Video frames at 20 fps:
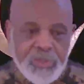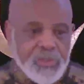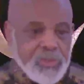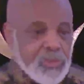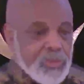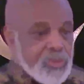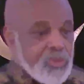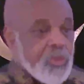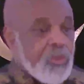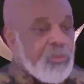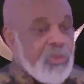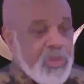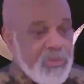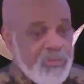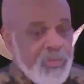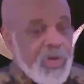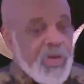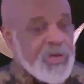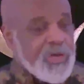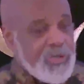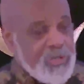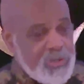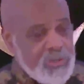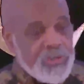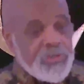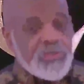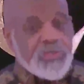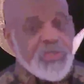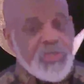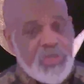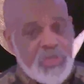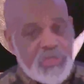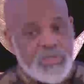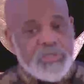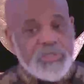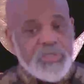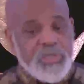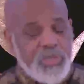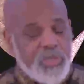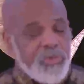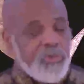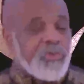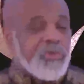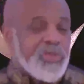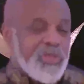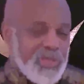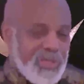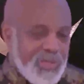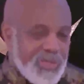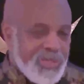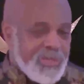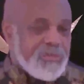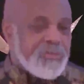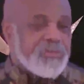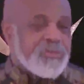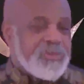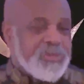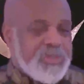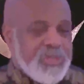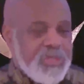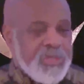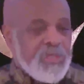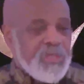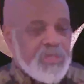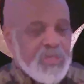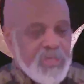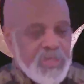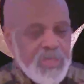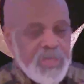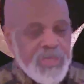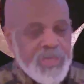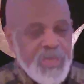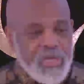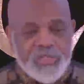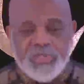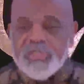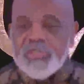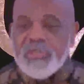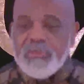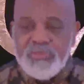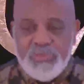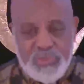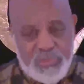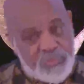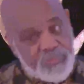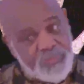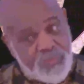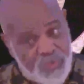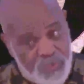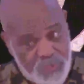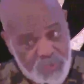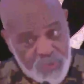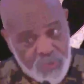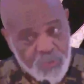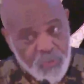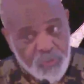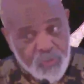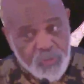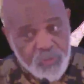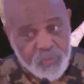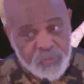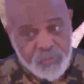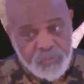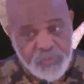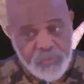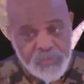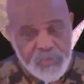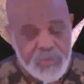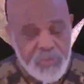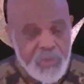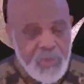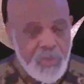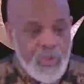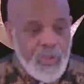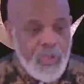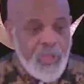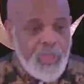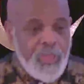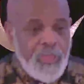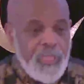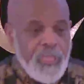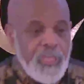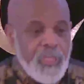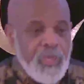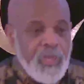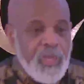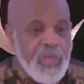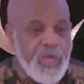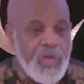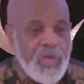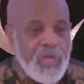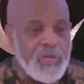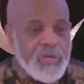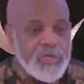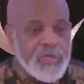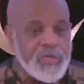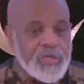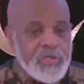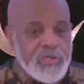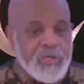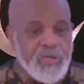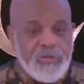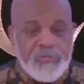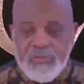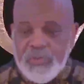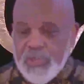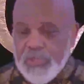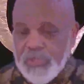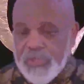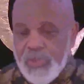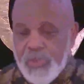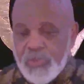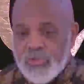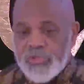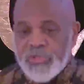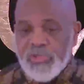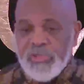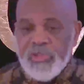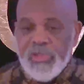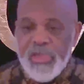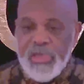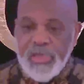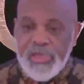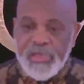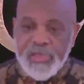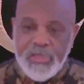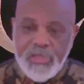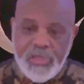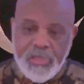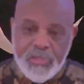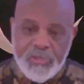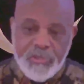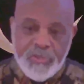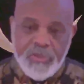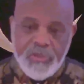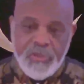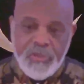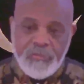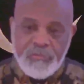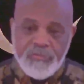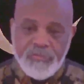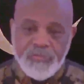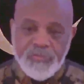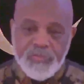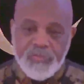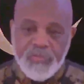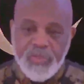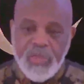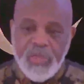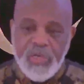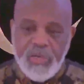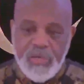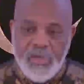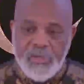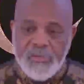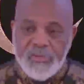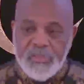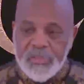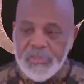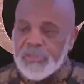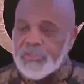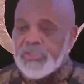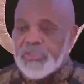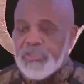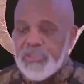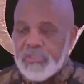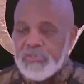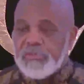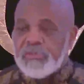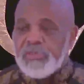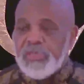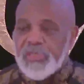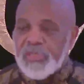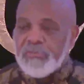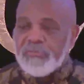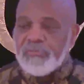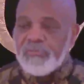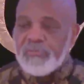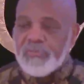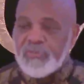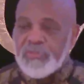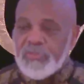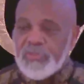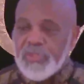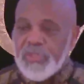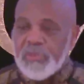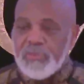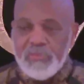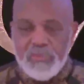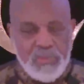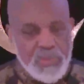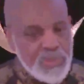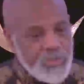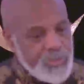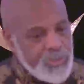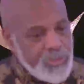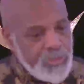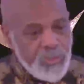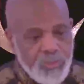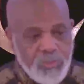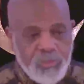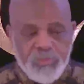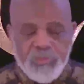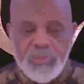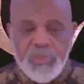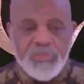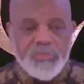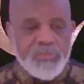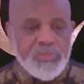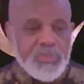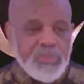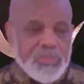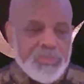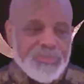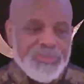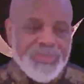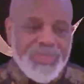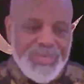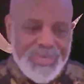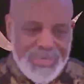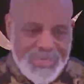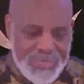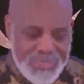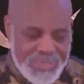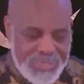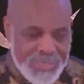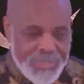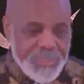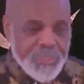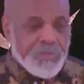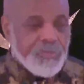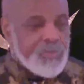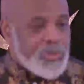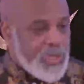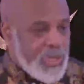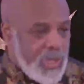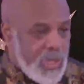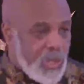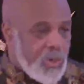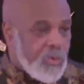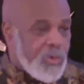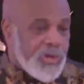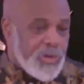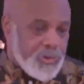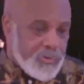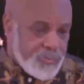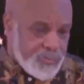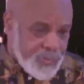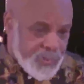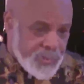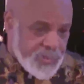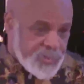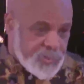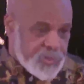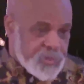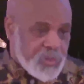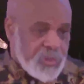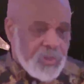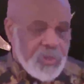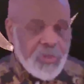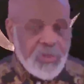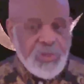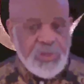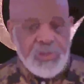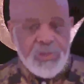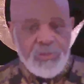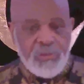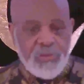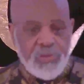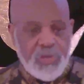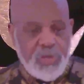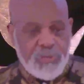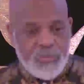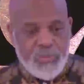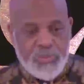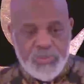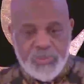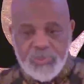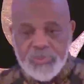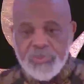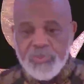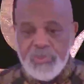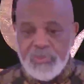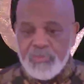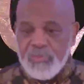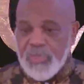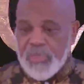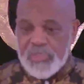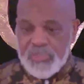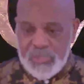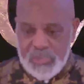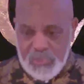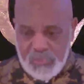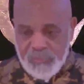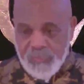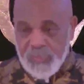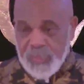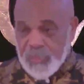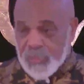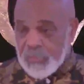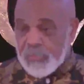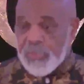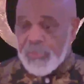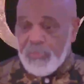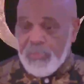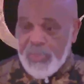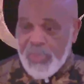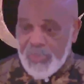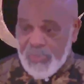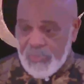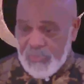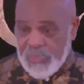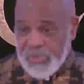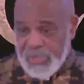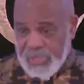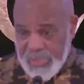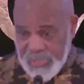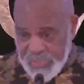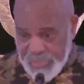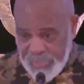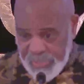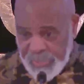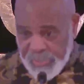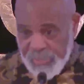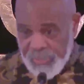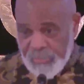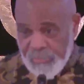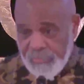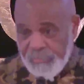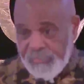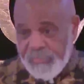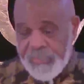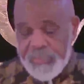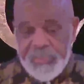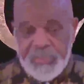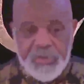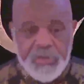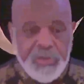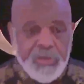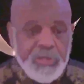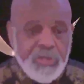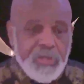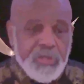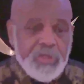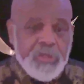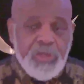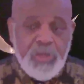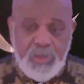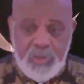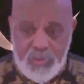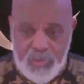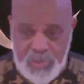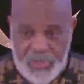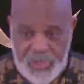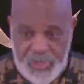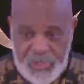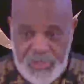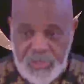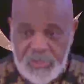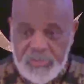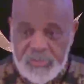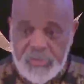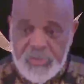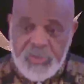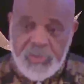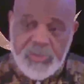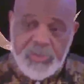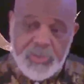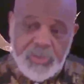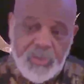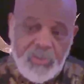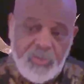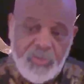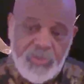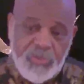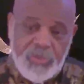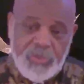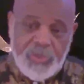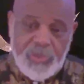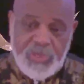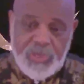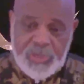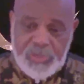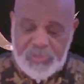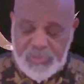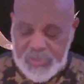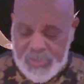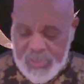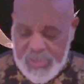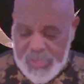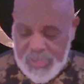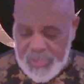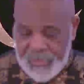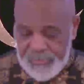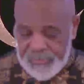So my body just kind of said, okay, I got something for you. And it gave me a dose of that, and I think it's a good thing. I really do. I think that I am now at a place where I'm going to treat myself a little bit better than I have. Okay? So I wanted to announce that.